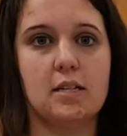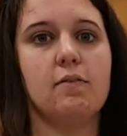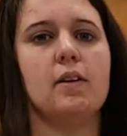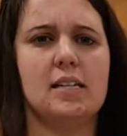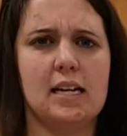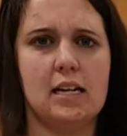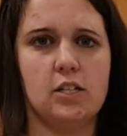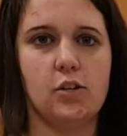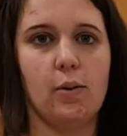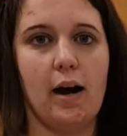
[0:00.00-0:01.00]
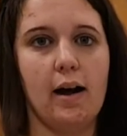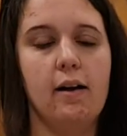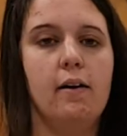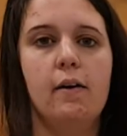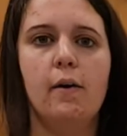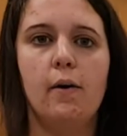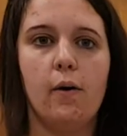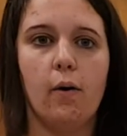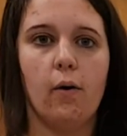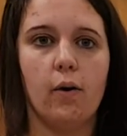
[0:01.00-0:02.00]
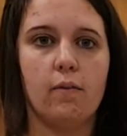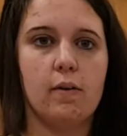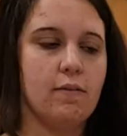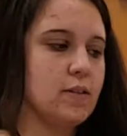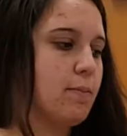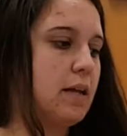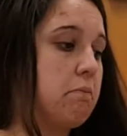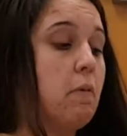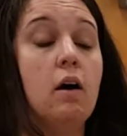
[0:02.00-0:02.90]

if it did get too hot or if something